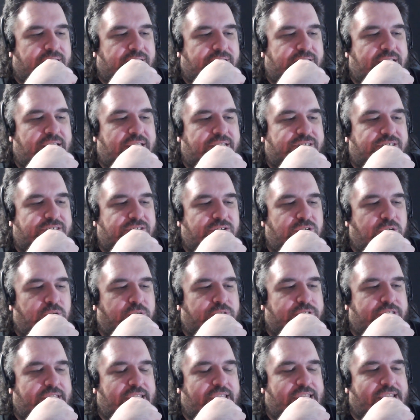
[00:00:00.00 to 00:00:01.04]
It's
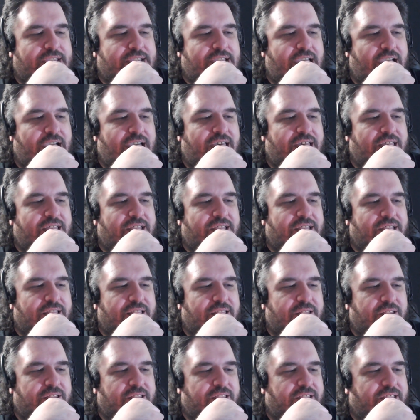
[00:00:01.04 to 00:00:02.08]
nuclear.
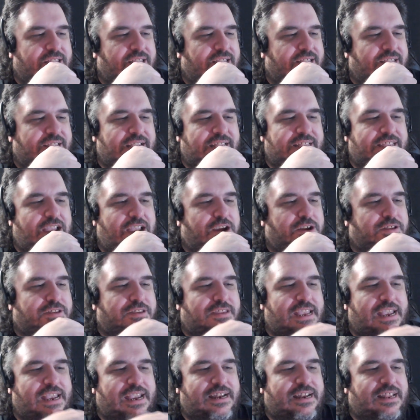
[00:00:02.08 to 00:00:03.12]
The entire
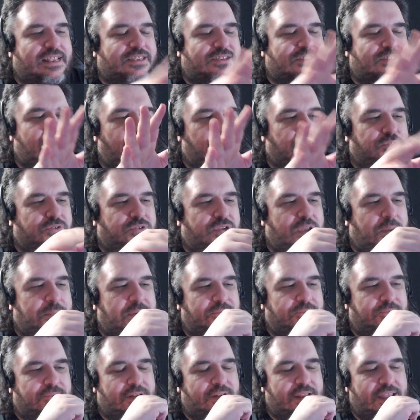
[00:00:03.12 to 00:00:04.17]
thing just goes up
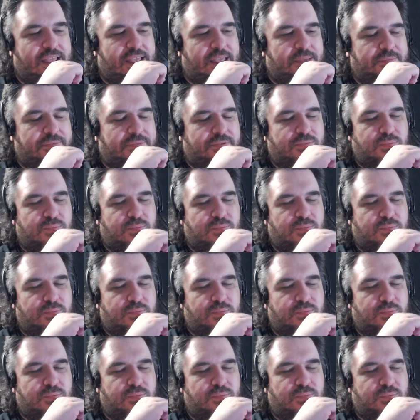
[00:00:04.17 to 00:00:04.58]
in flames.